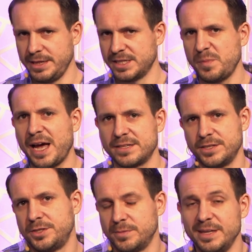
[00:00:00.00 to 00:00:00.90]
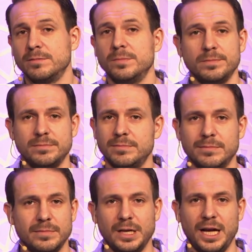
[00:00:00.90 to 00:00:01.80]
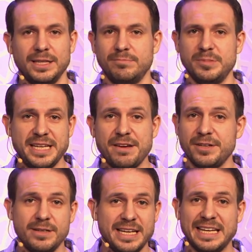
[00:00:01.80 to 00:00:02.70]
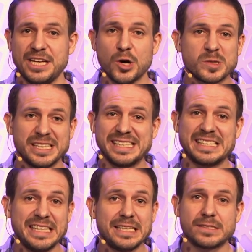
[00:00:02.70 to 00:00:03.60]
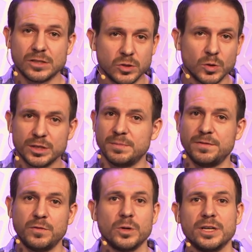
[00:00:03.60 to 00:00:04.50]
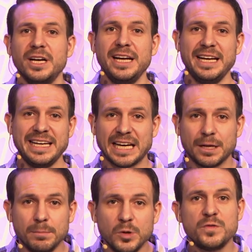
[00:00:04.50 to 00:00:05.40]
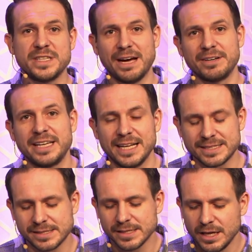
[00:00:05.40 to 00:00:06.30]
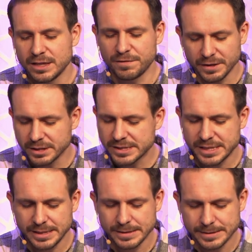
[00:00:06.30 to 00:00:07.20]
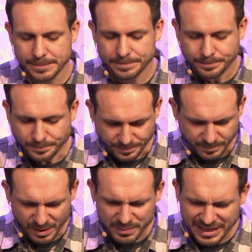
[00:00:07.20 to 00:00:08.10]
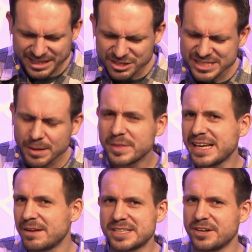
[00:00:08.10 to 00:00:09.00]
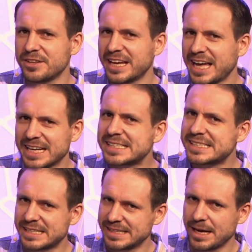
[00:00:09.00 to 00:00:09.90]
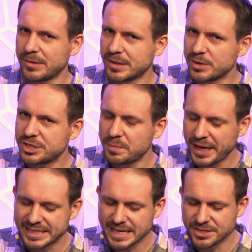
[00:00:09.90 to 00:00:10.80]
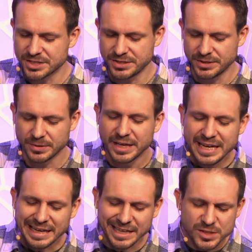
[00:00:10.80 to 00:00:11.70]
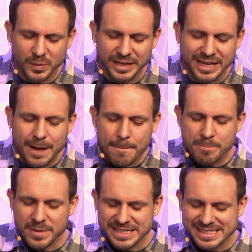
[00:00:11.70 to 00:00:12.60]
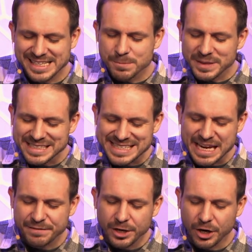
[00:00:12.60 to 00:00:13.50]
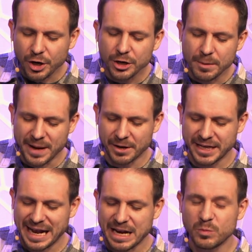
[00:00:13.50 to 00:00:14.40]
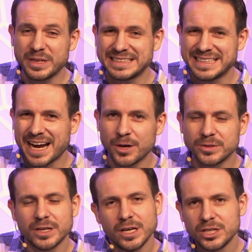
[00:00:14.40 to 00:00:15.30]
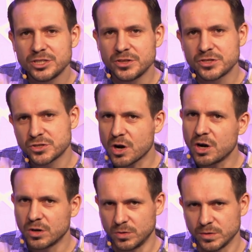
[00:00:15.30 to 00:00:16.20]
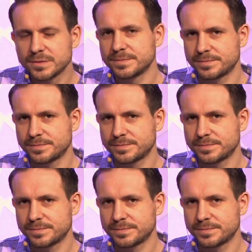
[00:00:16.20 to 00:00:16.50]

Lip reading: in this passage, right? David, he goes and he seeks the Lord before he kind of moves out against the Philistines. But there's something else here that kind of sticks out that we should pay attention to. And it's when it says, "But David heard about it and it went down to the stronghold."